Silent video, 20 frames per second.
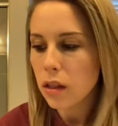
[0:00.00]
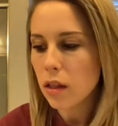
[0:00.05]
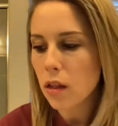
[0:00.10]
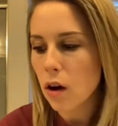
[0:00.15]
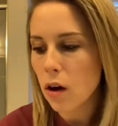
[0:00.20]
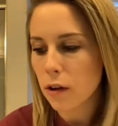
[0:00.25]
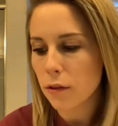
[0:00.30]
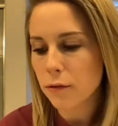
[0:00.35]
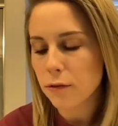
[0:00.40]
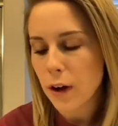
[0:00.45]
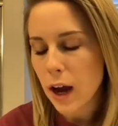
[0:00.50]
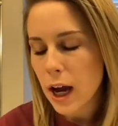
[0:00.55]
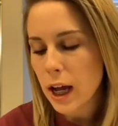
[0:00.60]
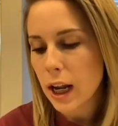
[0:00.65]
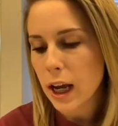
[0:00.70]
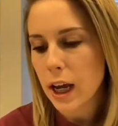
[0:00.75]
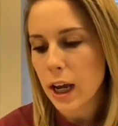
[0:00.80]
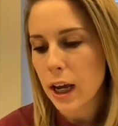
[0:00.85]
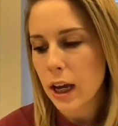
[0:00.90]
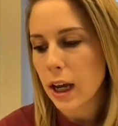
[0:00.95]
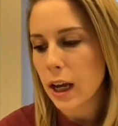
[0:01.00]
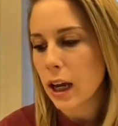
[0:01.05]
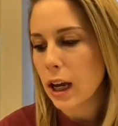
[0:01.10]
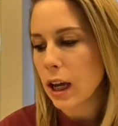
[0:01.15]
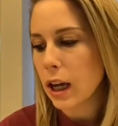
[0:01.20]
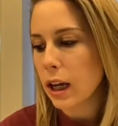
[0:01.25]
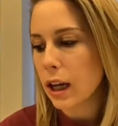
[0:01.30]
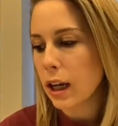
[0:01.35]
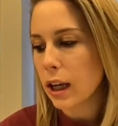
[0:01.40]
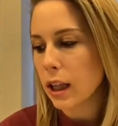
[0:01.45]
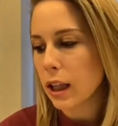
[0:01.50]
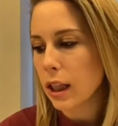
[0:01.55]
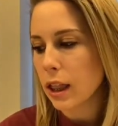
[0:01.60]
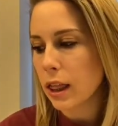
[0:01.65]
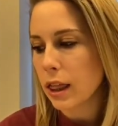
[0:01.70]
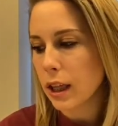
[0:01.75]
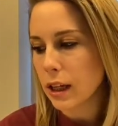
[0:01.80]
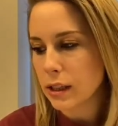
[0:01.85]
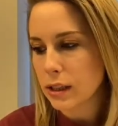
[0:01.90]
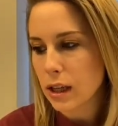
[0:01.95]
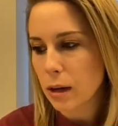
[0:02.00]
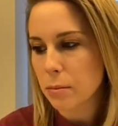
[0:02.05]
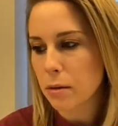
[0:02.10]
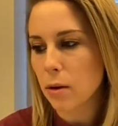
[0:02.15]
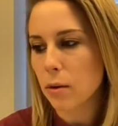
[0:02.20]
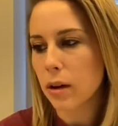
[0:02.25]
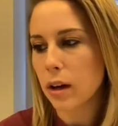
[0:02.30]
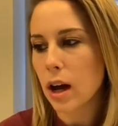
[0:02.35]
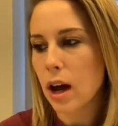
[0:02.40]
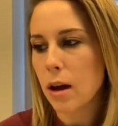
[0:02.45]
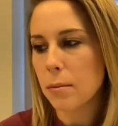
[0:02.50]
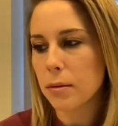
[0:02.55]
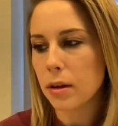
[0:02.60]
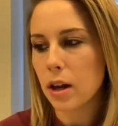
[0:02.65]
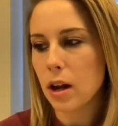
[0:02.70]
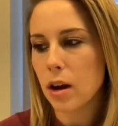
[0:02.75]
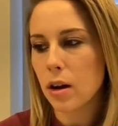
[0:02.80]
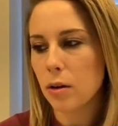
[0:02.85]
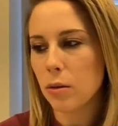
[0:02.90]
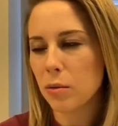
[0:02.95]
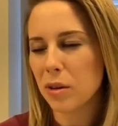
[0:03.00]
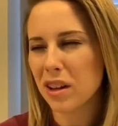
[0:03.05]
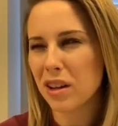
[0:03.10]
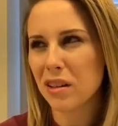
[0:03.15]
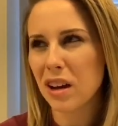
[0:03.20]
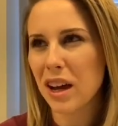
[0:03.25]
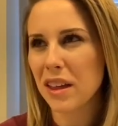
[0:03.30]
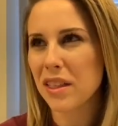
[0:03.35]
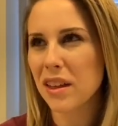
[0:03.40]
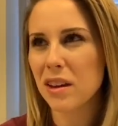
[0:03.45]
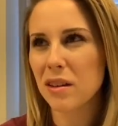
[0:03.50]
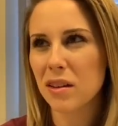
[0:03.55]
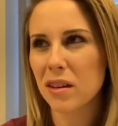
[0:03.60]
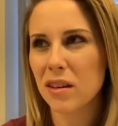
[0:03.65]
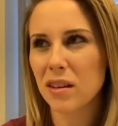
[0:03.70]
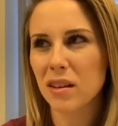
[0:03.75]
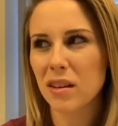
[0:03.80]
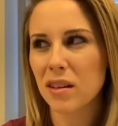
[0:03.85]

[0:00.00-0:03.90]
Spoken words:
on Friday, things kept going up, you know, I think